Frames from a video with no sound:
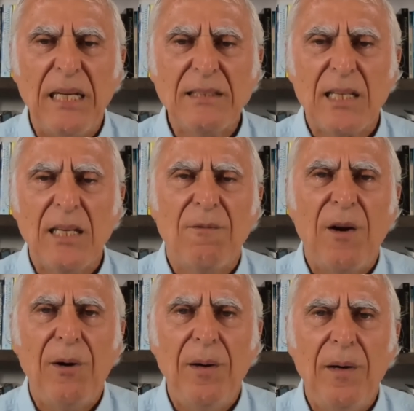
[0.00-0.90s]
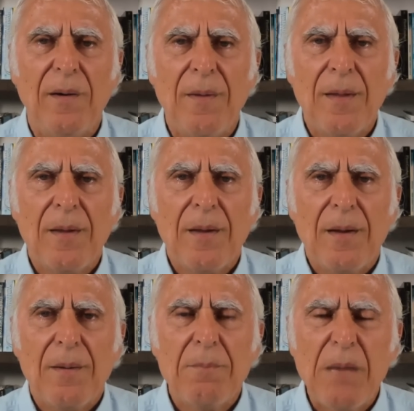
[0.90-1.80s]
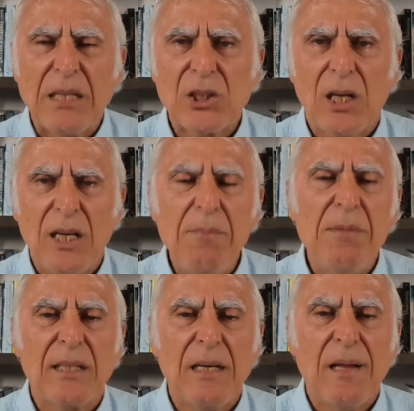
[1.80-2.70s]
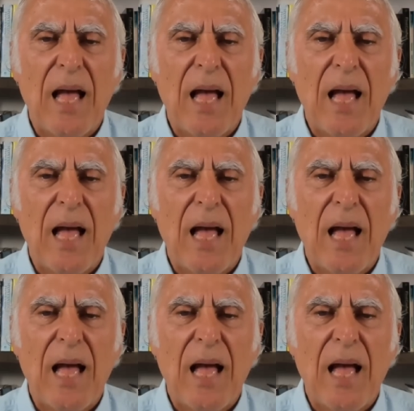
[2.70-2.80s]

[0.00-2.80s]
And that's going to very much limit